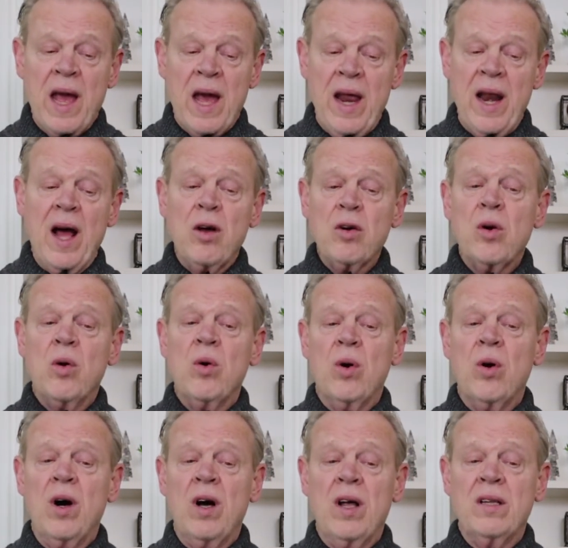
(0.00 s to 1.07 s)
And
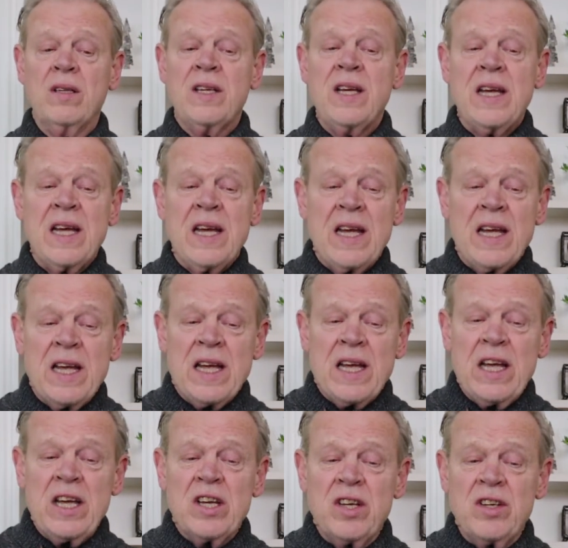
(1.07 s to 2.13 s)
alcohol
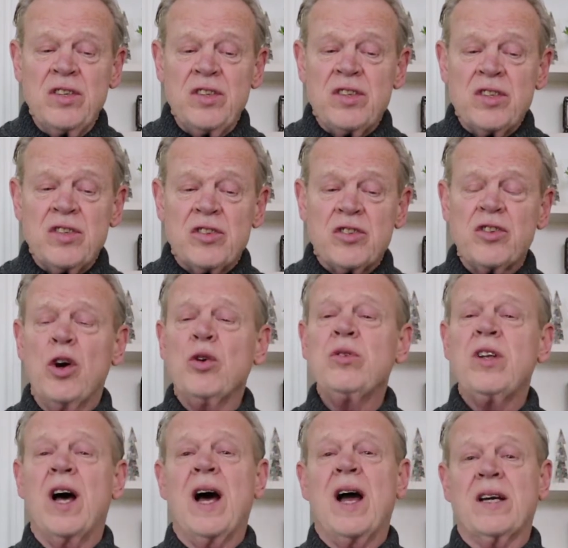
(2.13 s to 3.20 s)
is so
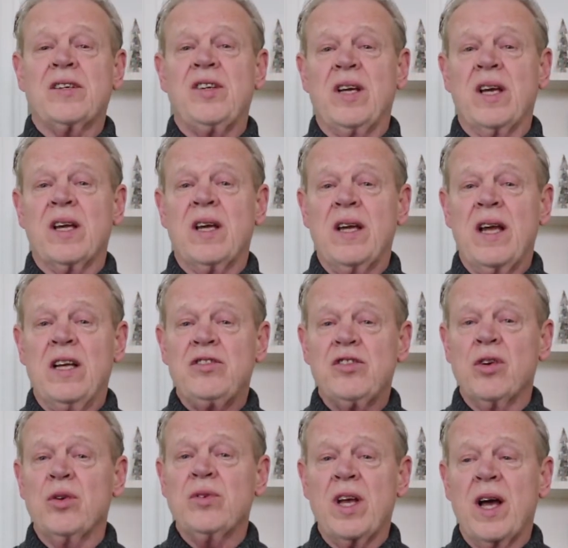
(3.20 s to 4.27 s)
toxic and
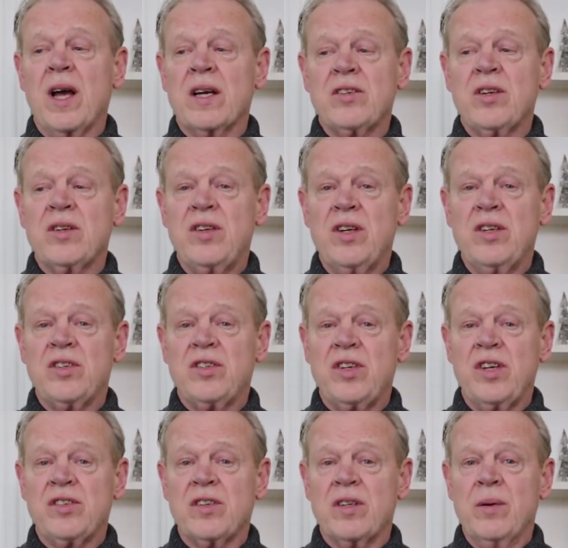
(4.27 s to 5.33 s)
so toxic to the
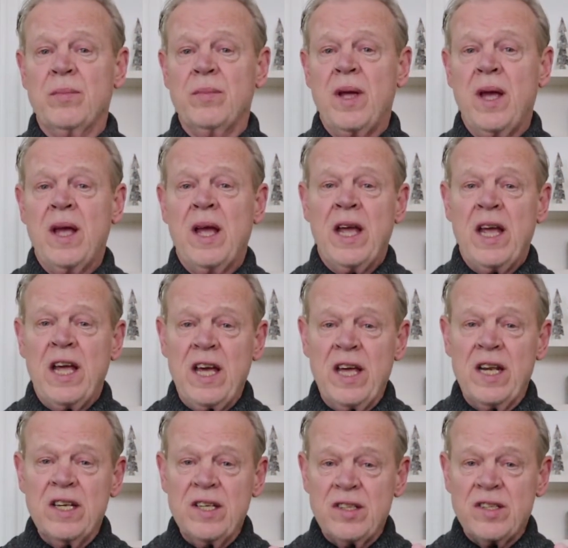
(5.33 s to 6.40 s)
system,
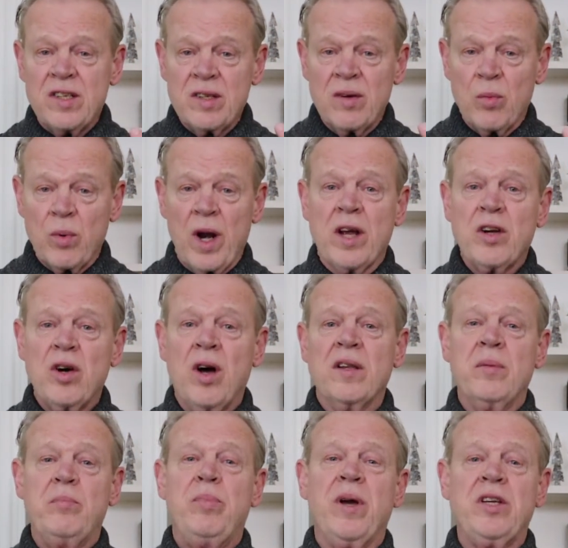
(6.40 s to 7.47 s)
it is what I call
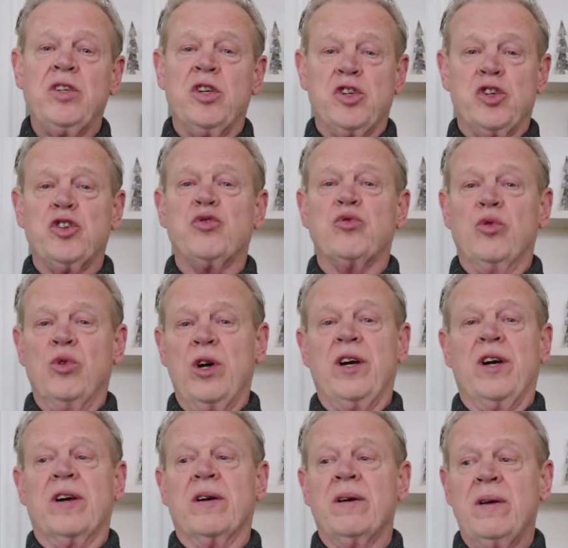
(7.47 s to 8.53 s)
the big
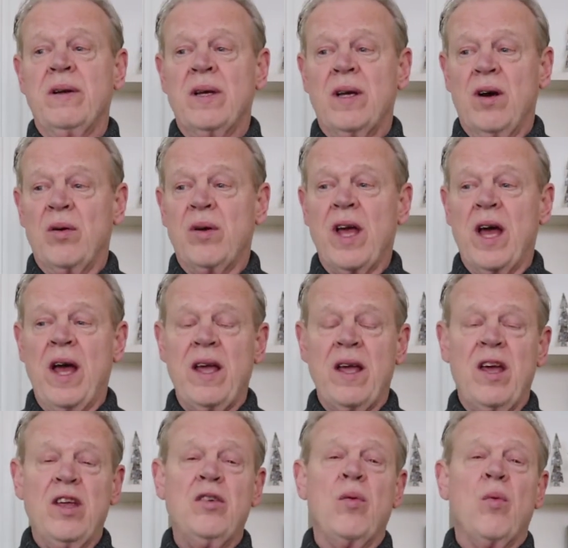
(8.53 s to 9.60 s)
destroyer.
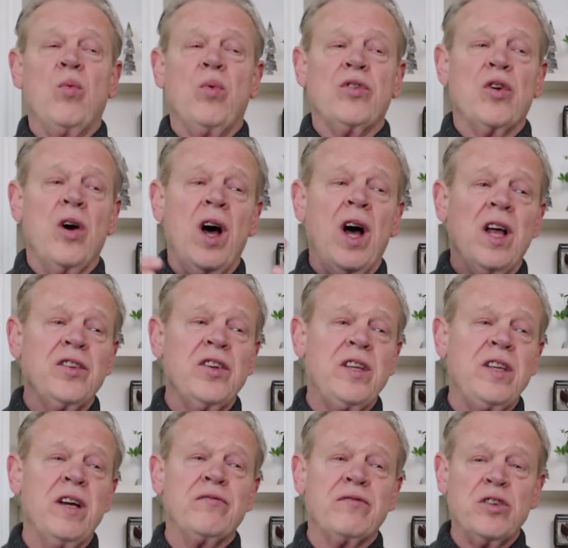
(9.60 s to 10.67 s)
Okay? And with all the
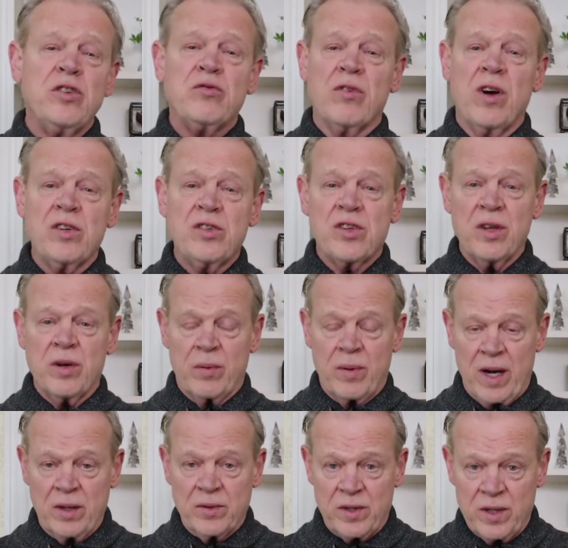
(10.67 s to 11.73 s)
different drugs that are
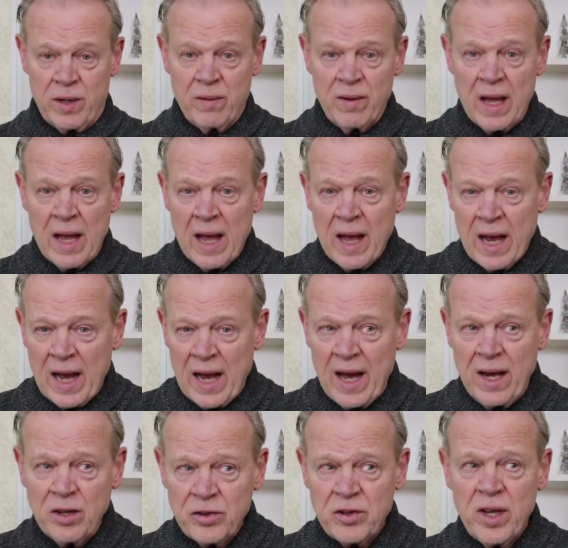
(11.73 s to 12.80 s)
out there,
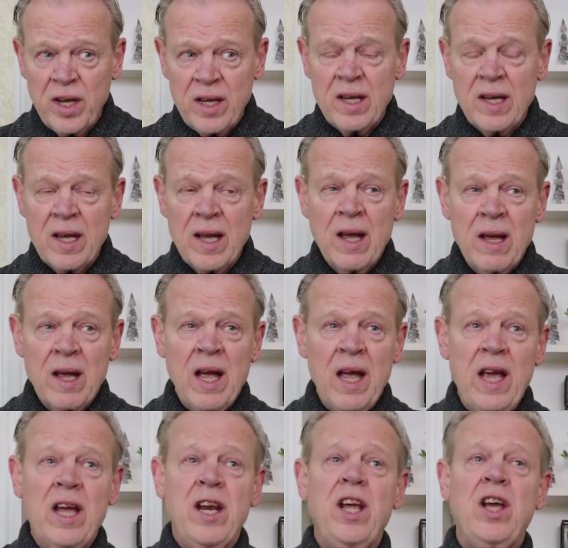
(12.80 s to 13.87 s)
I don't think
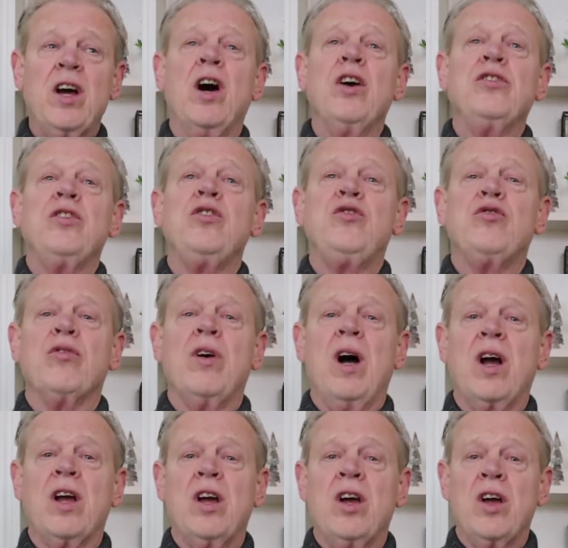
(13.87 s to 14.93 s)
any other
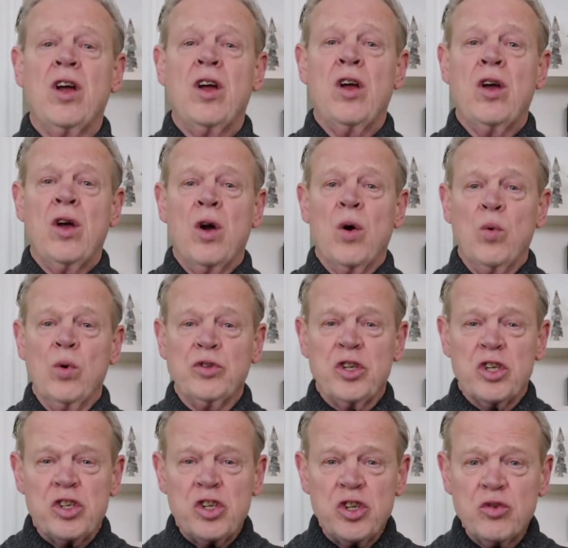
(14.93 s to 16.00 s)
drug will
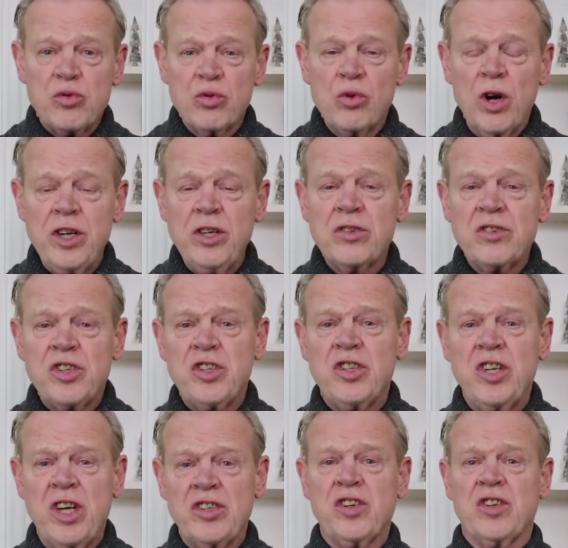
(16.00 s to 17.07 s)
destroy your
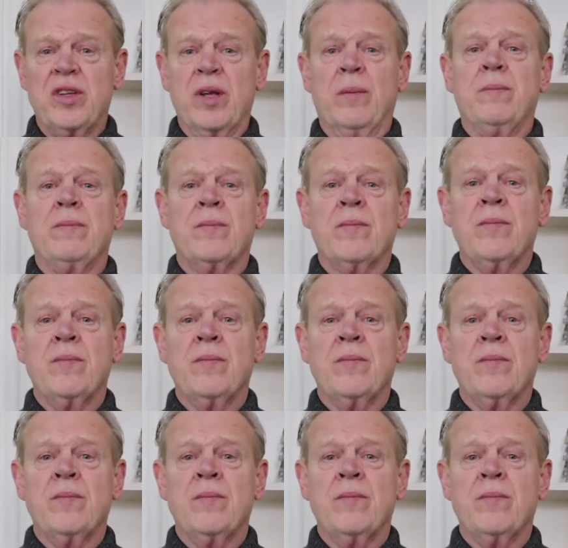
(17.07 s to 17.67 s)
system